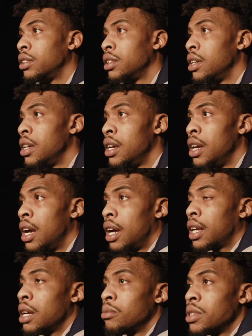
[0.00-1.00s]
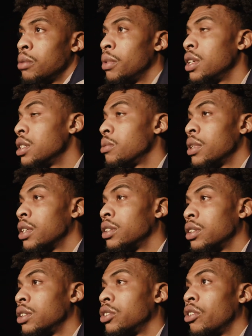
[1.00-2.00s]
East. I came to the Big East
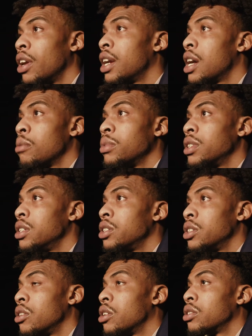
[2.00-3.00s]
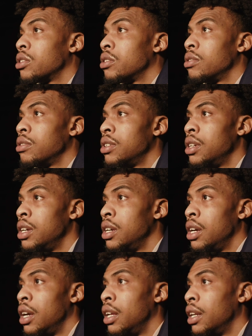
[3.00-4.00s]
because there's great competition also.
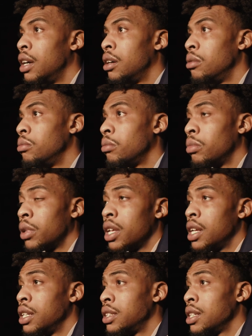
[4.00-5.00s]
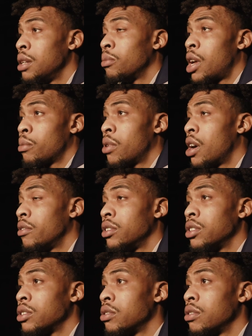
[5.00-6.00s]
And um, playing the team like
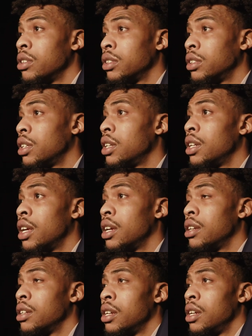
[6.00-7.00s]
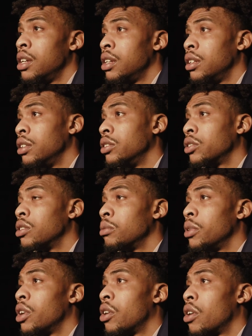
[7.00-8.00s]
Providence on Sunday is going
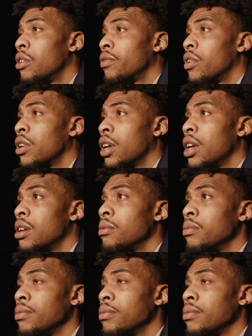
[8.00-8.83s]
to be a hard-fought game.